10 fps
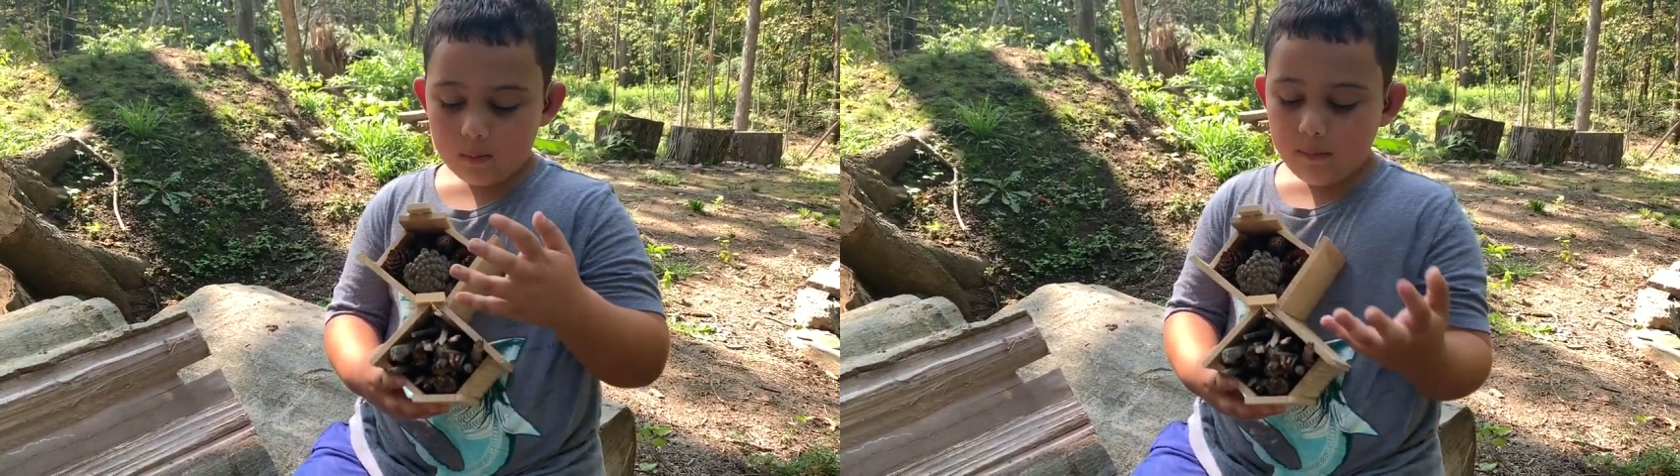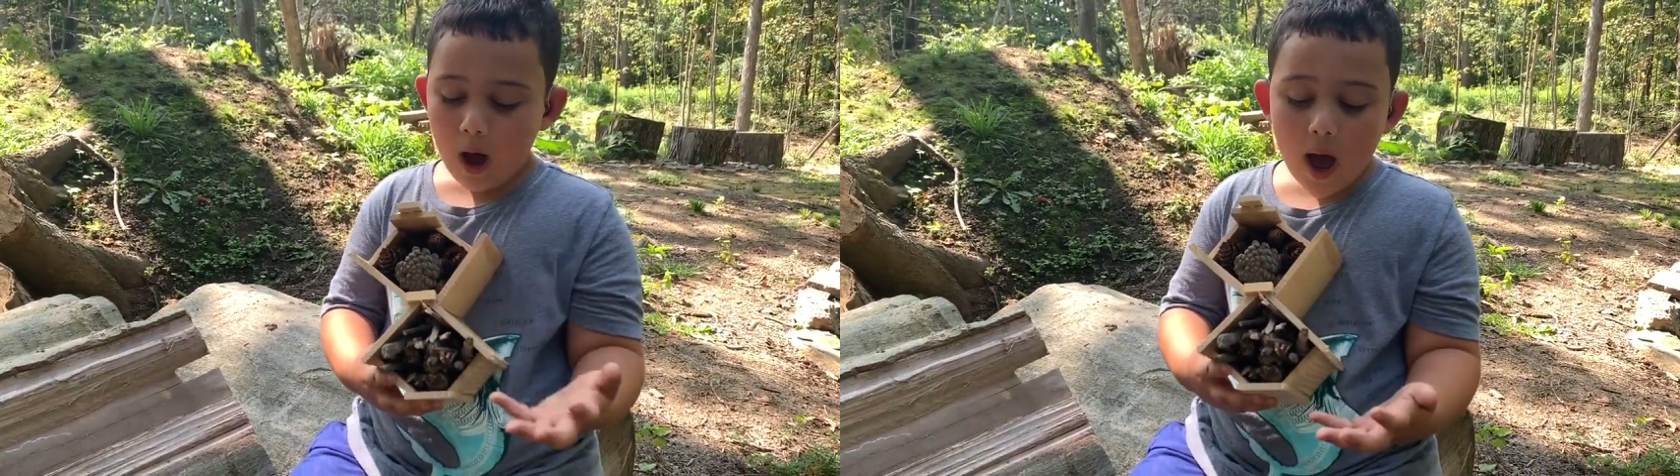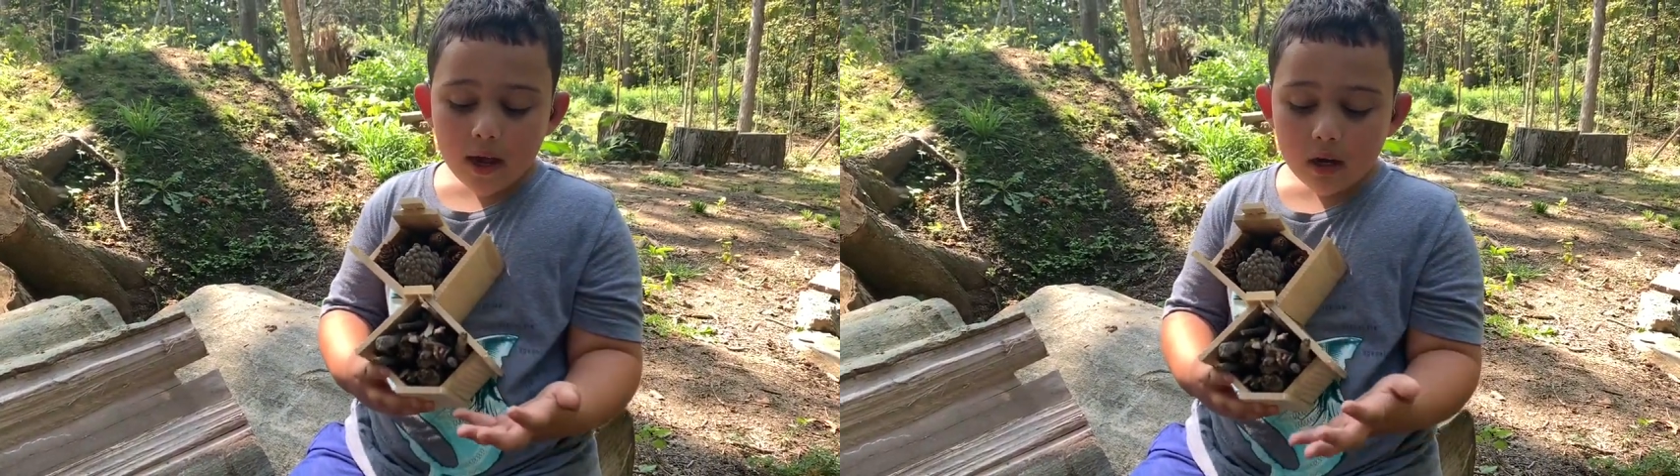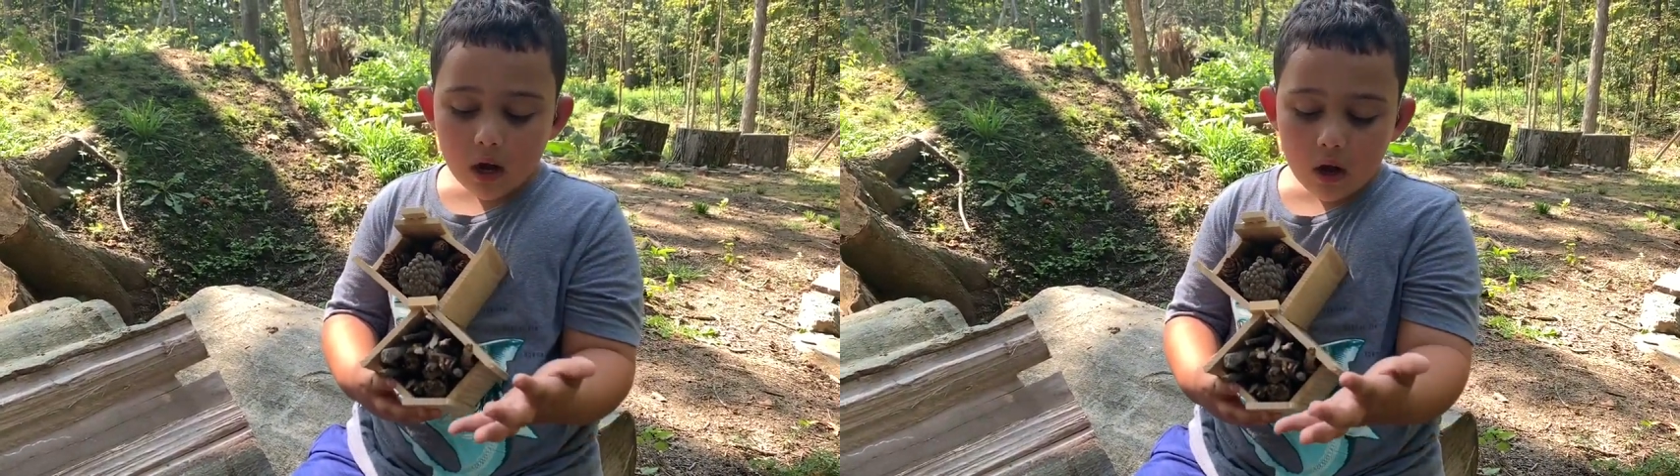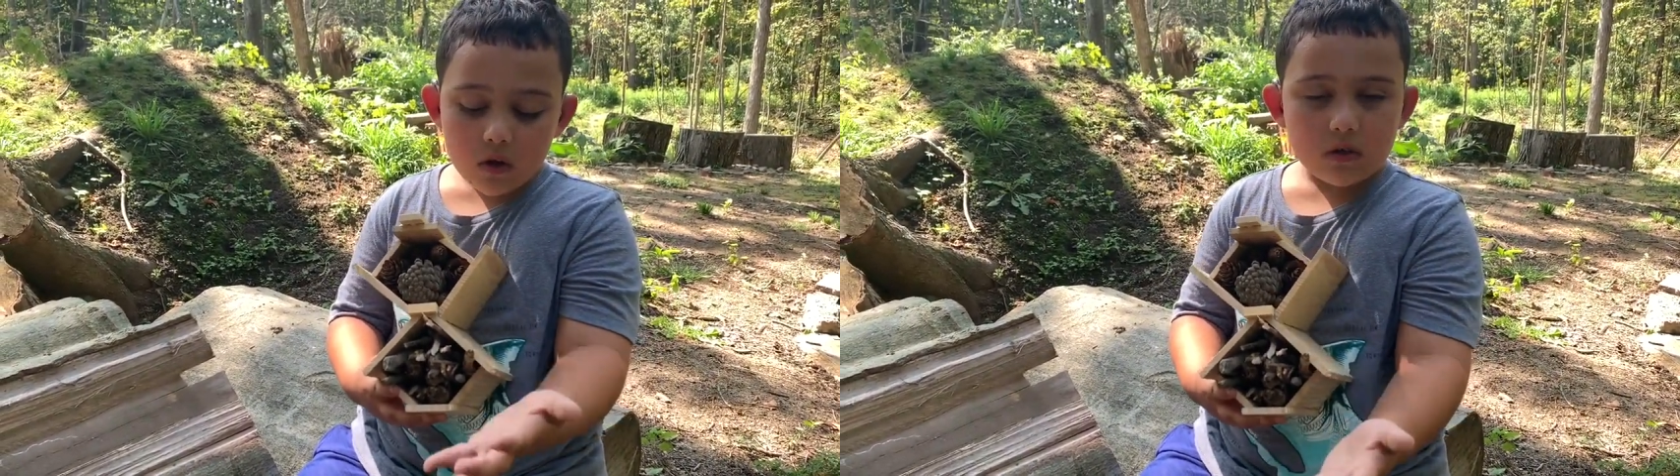pine
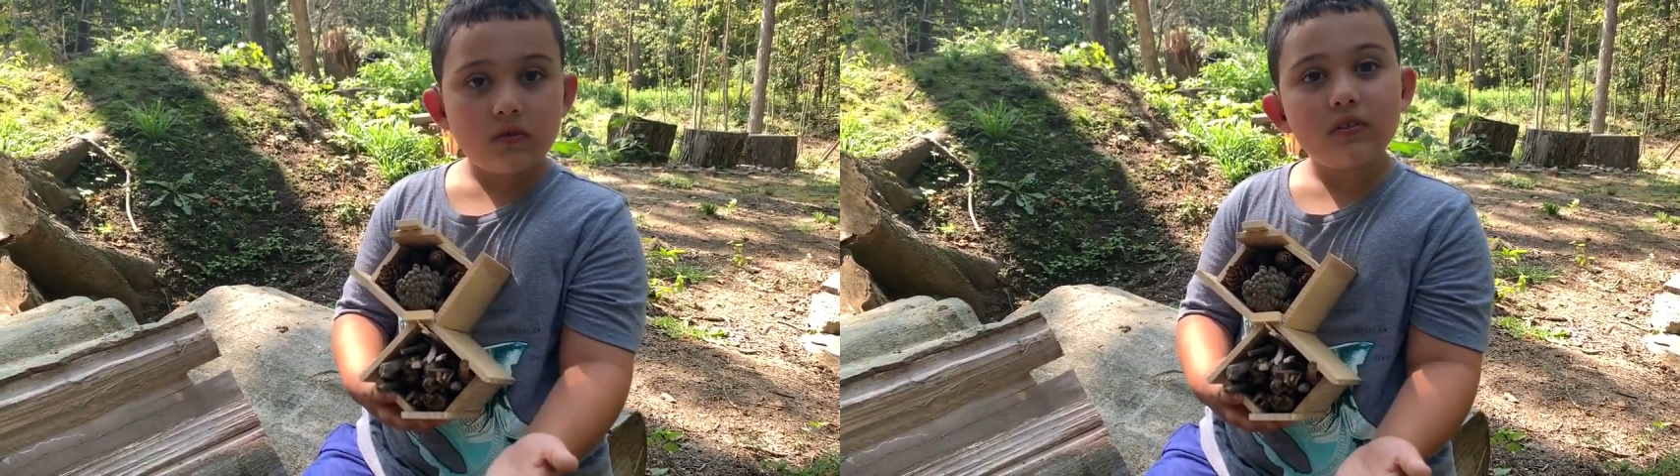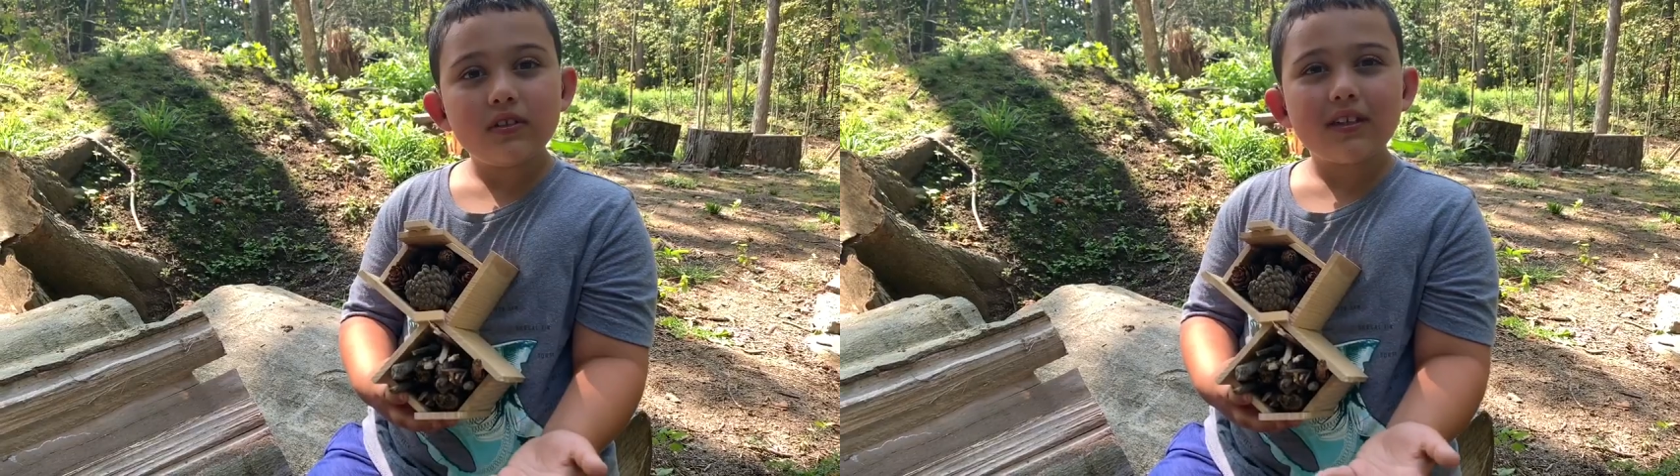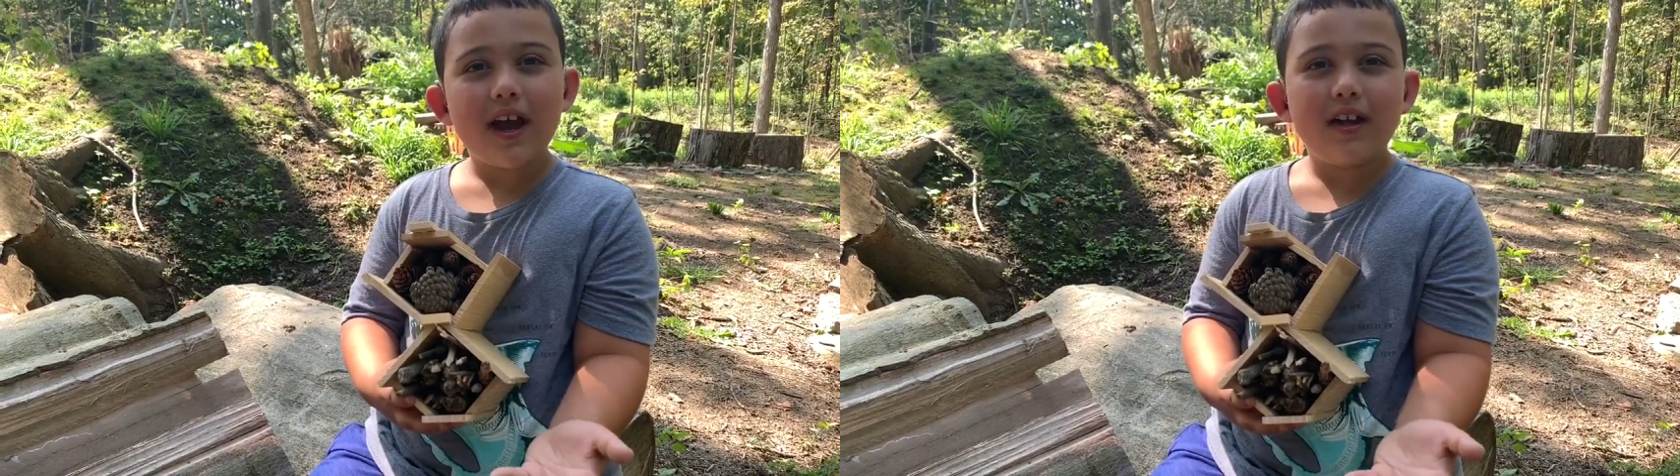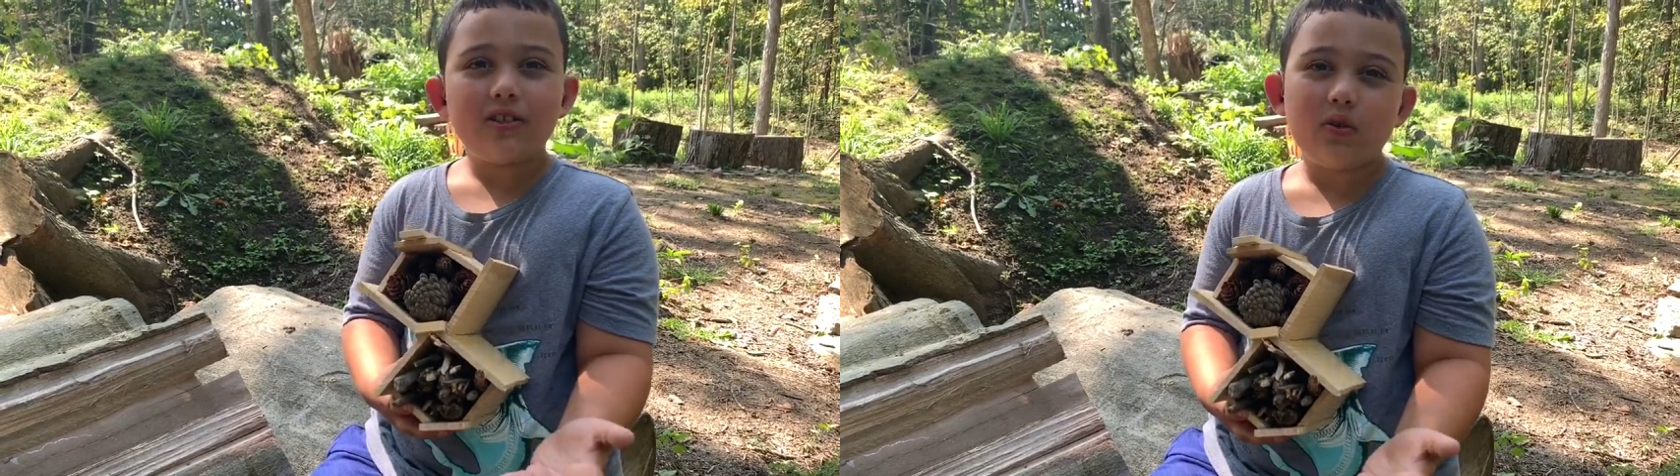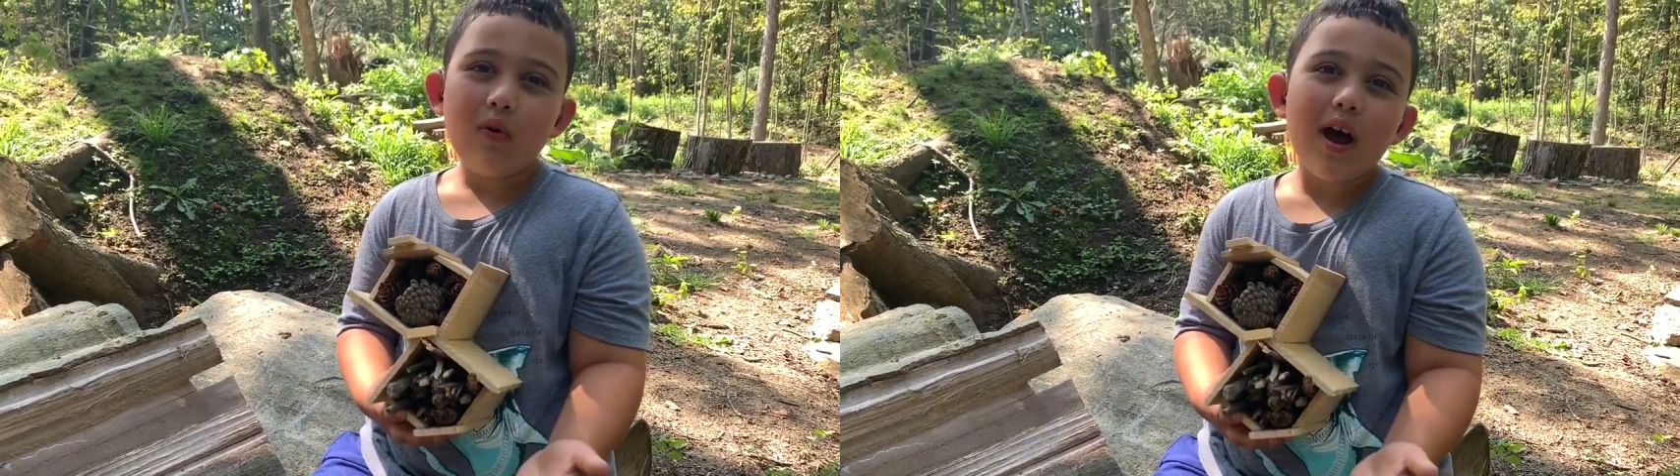cones and
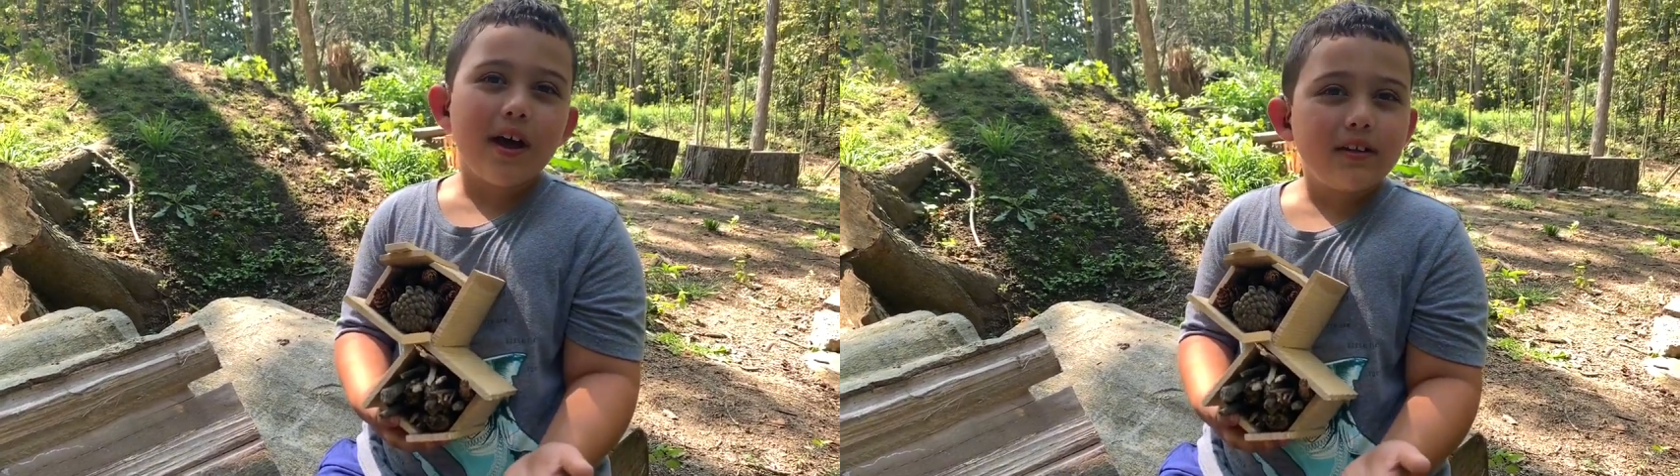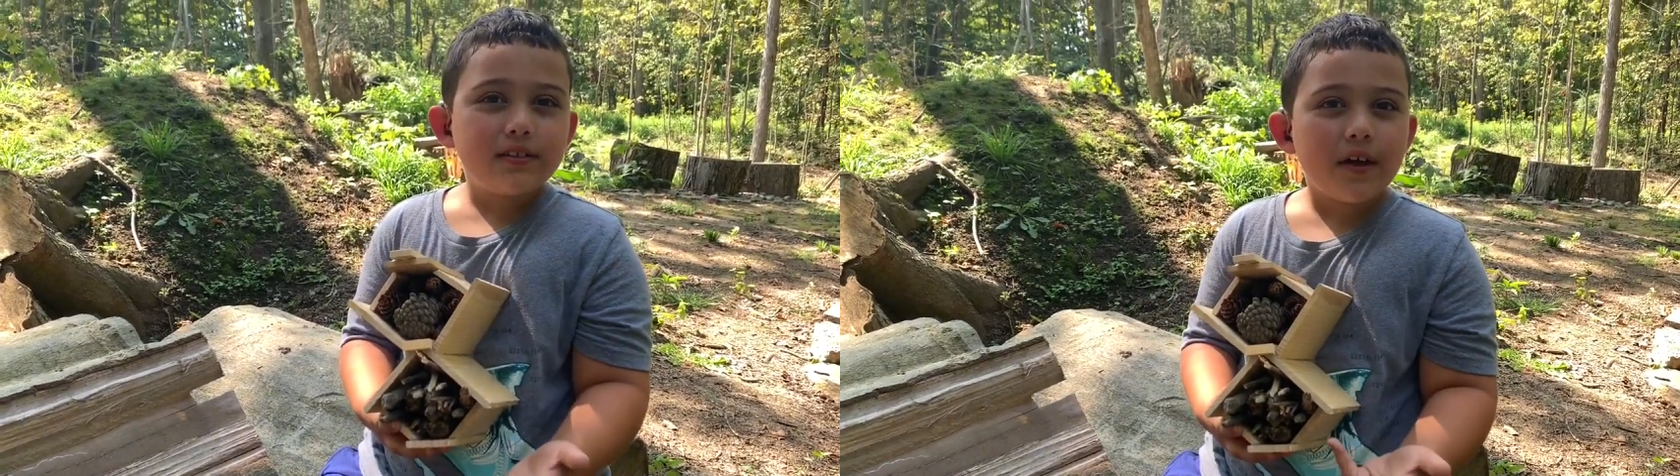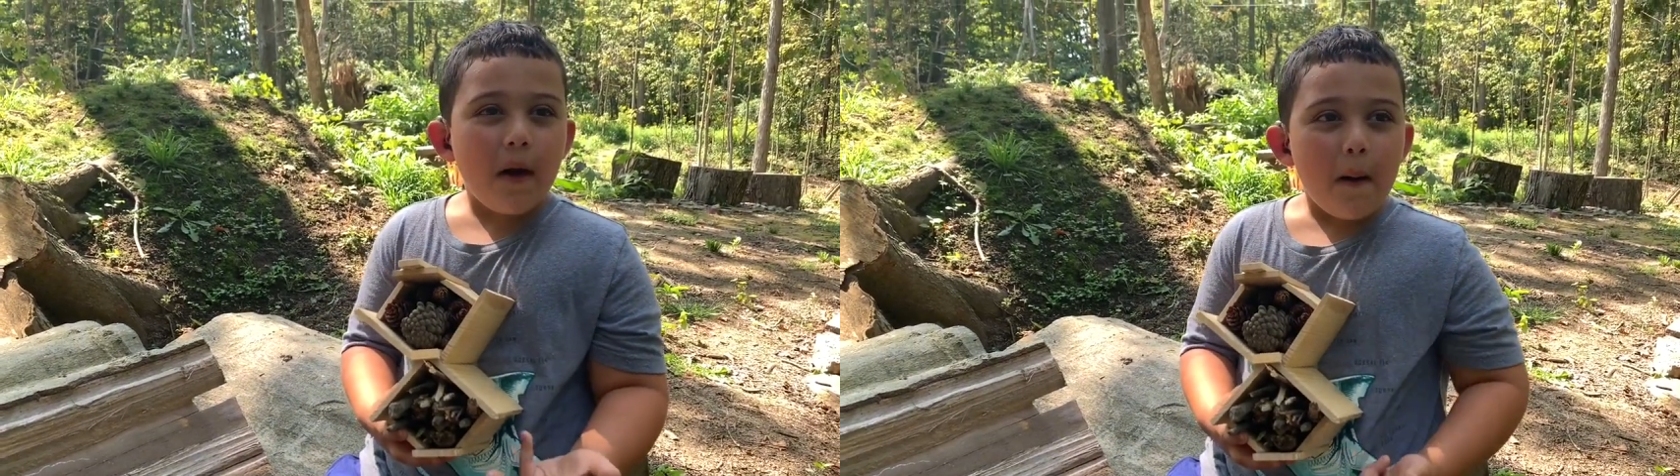twigs,